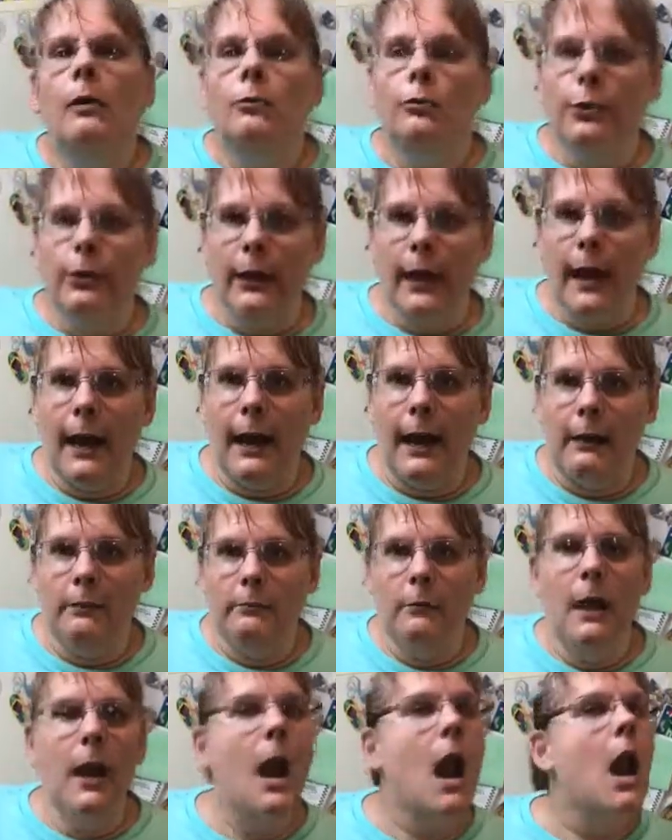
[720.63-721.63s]
really hot,
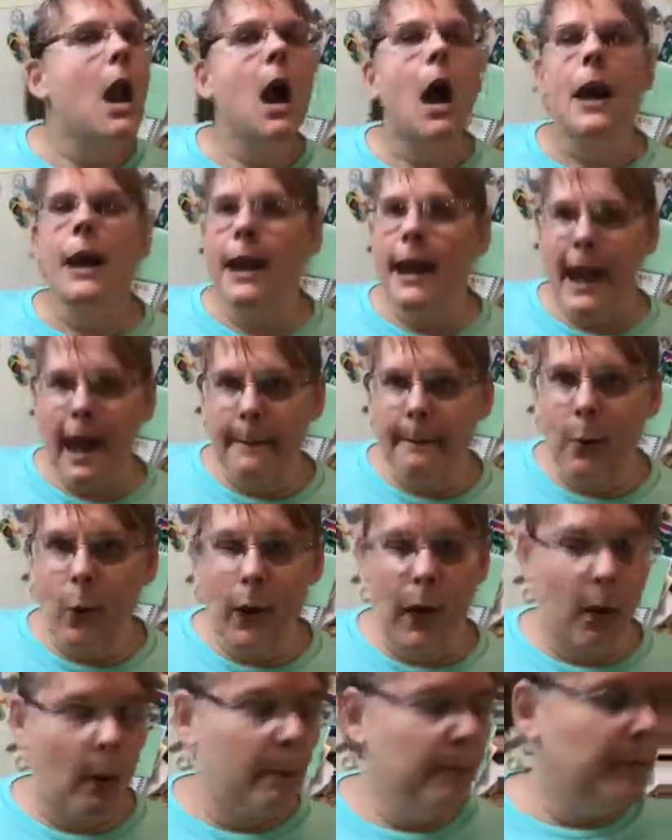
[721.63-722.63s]
not
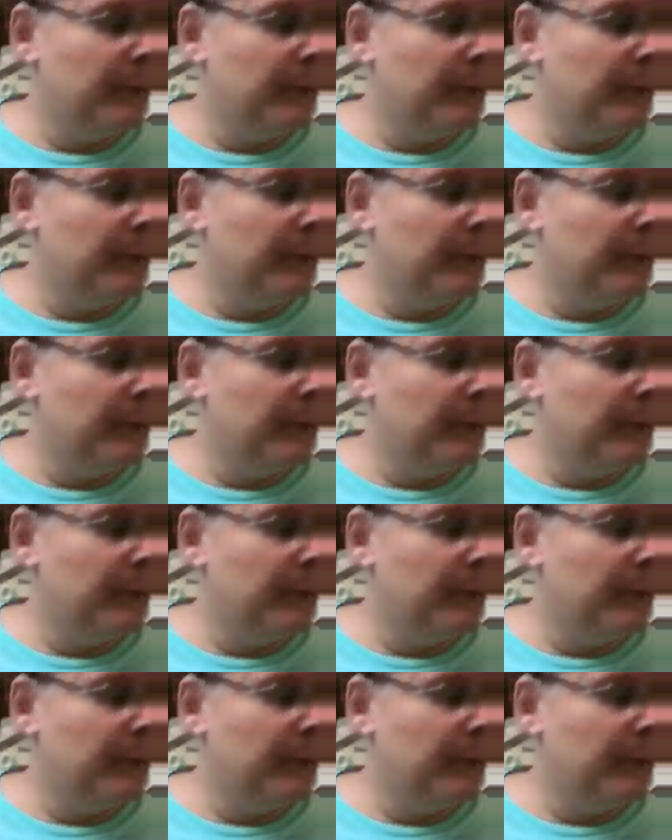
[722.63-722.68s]
boil.